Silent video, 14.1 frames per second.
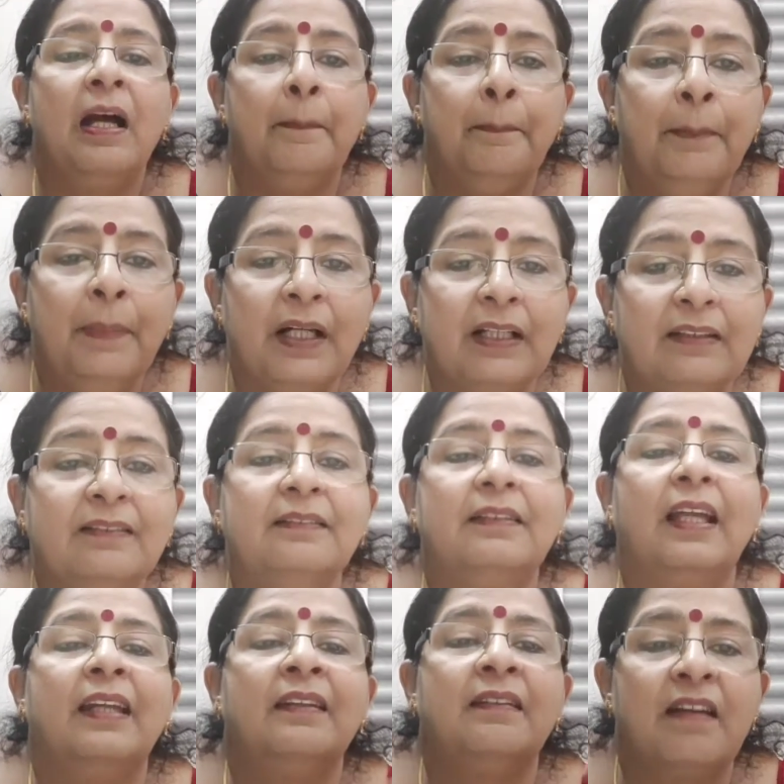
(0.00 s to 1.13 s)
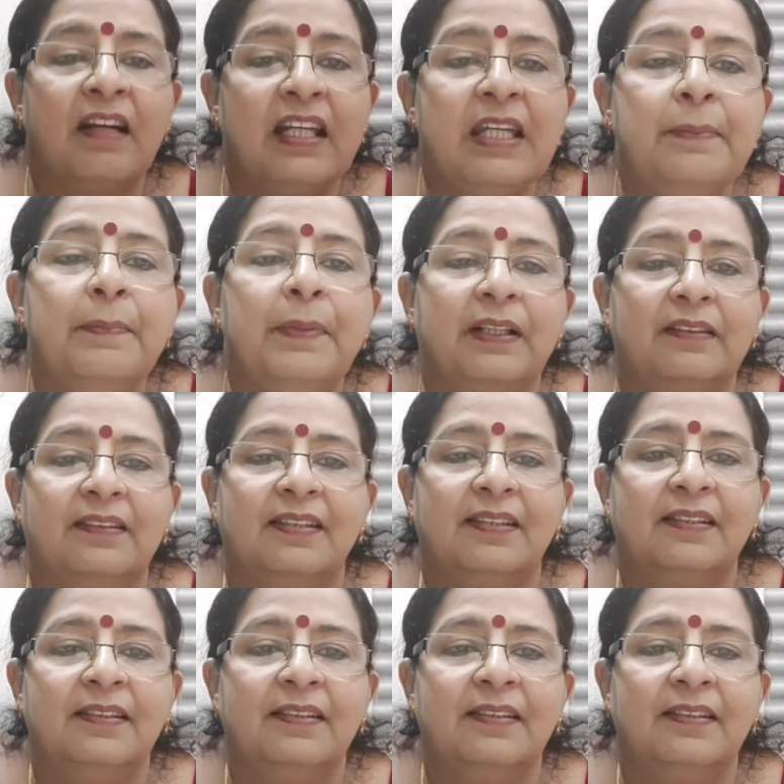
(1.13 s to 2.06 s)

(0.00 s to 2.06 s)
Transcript: birth and rebirth.